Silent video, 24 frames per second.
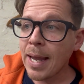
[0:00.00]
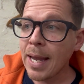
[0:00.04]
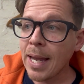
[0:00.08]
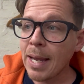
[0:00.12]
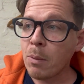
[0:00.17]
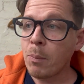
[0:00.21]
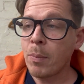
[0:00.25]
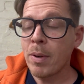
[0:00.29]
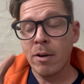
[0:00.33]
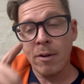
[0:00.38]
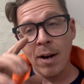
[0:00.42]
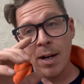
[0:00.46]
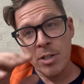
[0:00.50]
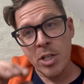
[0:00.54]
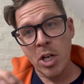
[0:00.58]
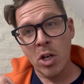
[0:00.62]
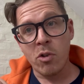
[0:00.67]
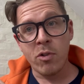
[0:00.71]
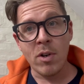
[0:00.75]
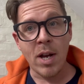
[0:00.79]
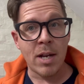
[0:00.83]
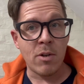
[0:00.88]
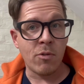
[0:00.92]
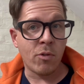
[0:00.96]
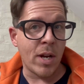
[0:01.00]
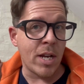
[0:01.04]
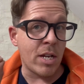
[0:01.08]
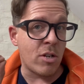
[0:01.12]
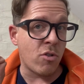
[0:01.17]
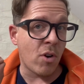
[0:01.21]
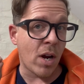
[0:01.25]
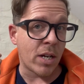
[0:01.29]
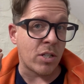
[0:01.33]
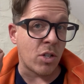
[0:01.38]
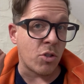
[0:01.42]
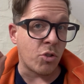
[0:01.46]
We are actually
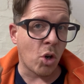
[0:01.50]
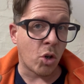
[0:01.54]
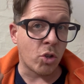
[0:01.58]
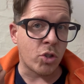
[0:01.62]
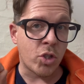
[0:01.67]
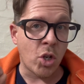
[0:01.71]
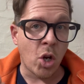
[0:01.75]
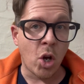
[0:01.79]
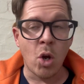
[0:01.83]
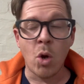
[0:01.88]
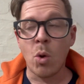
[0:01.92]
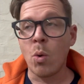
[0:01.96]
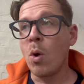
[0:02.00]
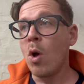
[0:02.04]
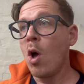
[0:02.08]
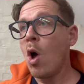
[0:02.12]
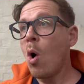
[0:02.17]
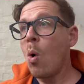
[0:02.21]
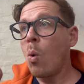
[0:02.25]
recreating Doctor Who.